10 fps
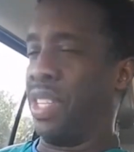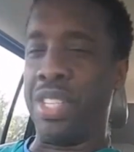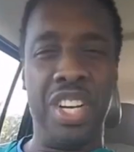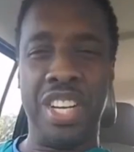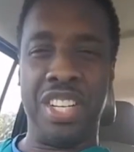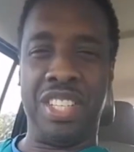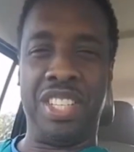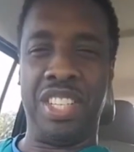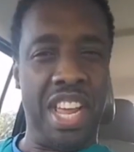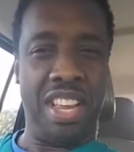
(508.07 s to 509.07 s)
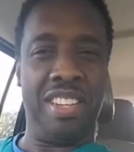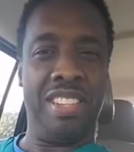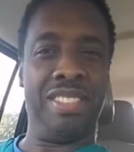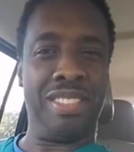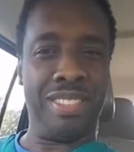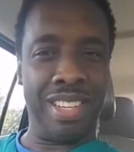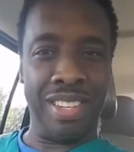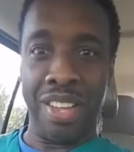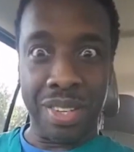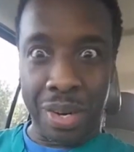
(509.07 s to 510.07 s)
sugar to shit.
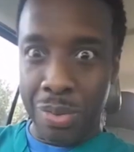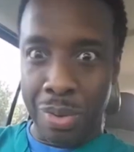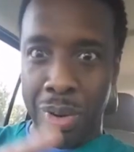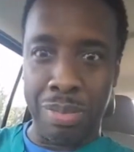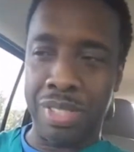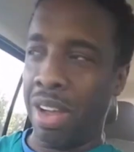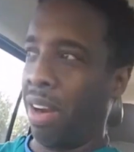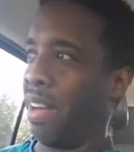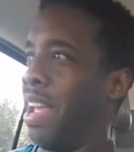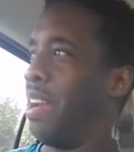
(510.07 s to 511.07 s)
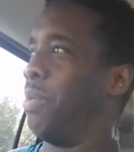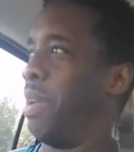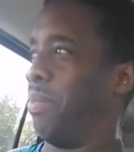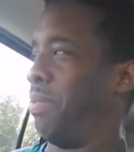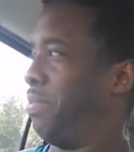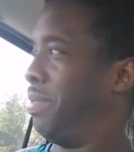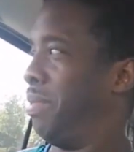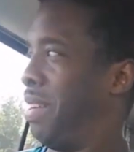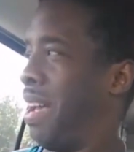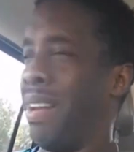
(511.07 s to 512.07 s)
Another curse word. I'm sorry. They went
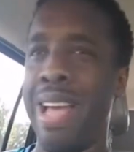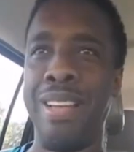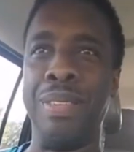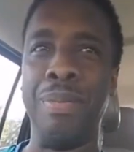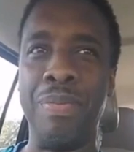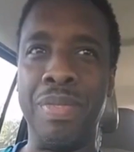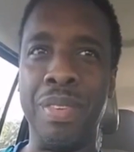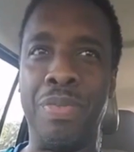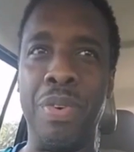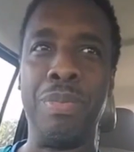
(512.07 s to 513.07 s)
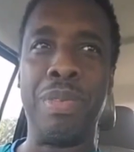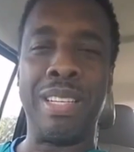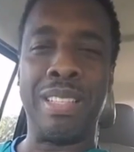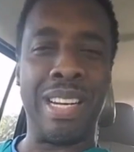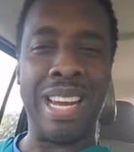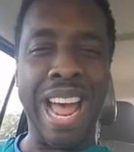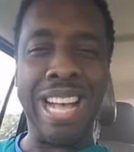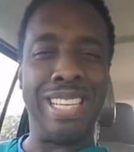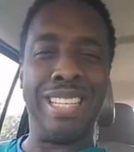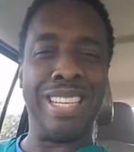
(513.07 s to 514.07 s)
uh, like from
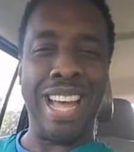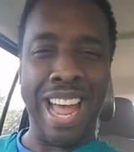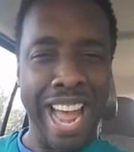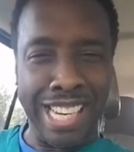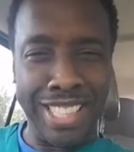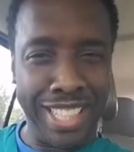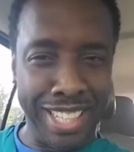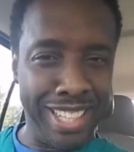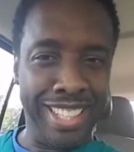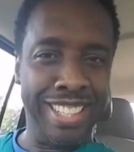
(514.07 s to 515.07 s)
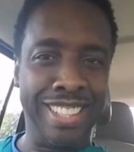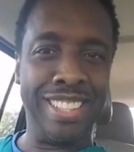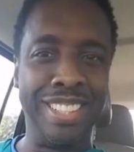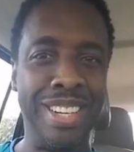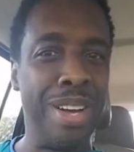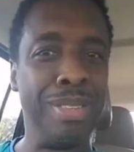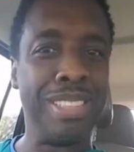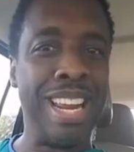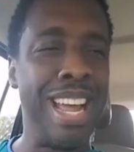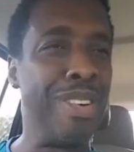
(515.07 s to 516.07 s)
classy to ashy. You know what I'm
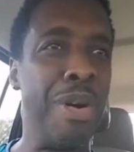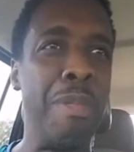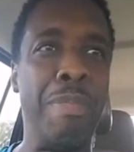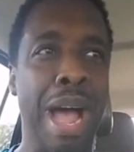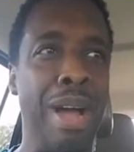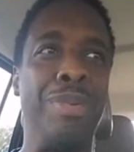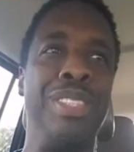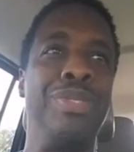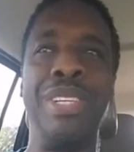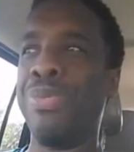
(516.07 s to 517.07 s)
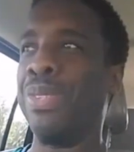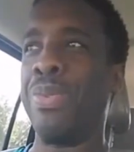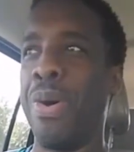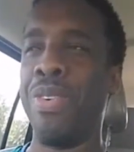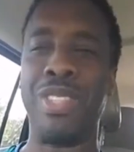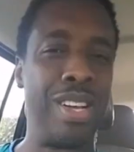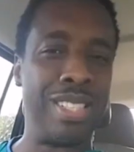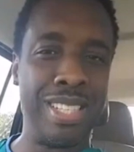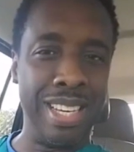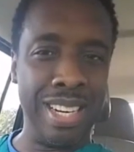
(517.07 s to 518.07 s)
saying? They going backwards. What, what's wrong with
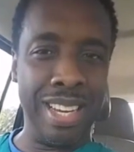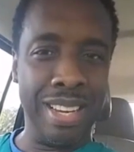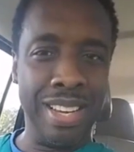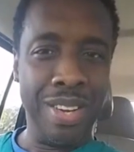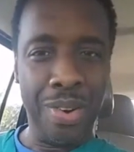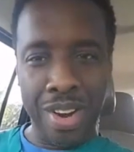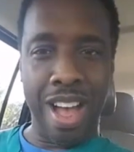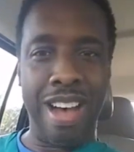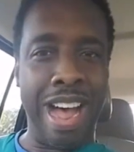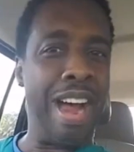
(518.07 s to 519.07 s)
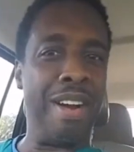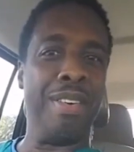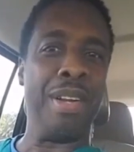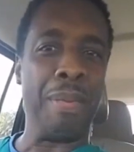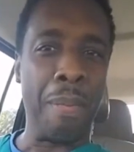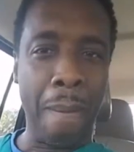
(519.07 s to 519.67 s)
y'all CNN? Who are y'all hiring?